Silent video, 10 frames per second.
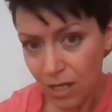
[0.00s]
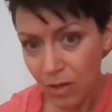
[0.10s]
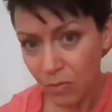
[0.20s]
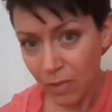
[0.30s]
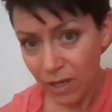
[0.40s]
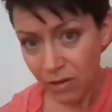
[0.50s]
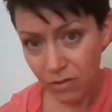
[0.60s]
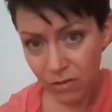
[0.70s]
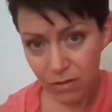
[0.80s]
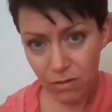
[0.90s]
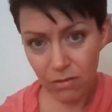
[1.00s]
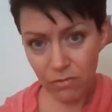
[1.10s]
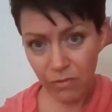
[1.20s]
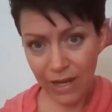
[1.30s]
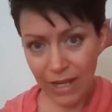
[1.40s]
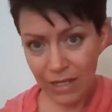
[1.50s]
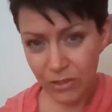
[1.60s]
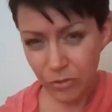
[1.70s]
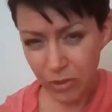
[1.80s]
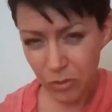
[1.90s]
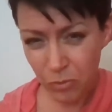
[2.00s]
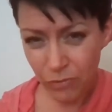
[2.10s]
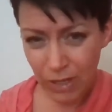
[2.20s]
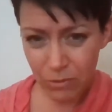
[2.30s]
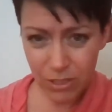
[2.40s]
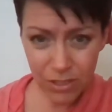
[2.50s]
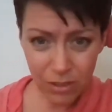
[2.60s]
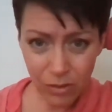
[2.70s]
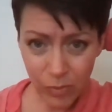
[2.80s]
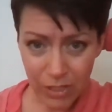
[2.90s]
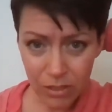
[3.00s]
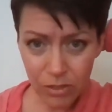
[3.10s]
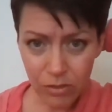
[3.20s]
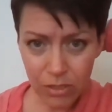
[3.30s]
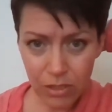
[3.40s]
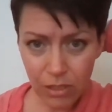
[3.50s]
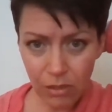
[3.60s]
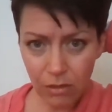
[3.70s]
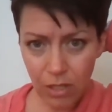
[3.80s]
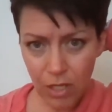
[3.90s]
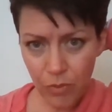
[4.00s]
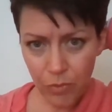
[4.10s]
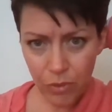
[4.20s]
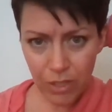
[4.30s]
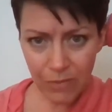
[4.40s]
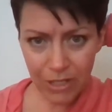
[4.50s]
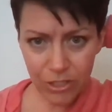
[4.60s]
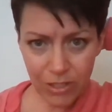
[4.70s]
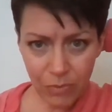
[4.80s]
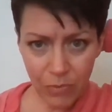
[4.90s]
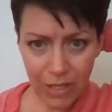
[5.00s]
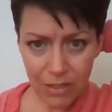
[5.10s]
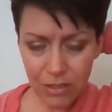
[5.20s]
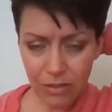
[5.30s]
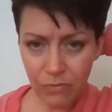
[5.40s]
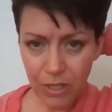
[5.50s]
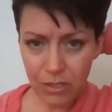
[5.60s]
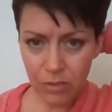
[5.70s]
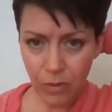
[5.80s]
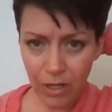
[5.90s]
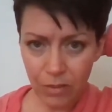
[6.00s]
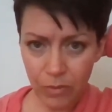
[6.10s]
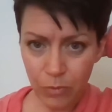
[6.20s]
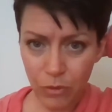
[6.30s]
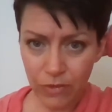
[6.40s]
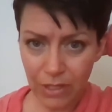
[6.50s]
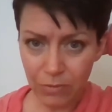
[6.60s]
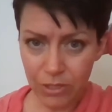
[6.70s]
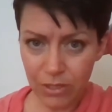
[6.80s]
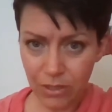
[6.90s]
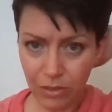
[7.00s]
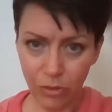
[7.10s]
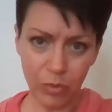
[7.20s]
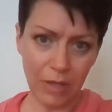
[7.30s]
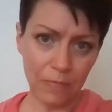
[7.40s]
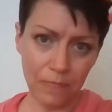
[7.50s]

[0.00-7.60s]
my right hand is going to move up just a little bit. So still pretty much at the base of my spine, but moving up just a little bit.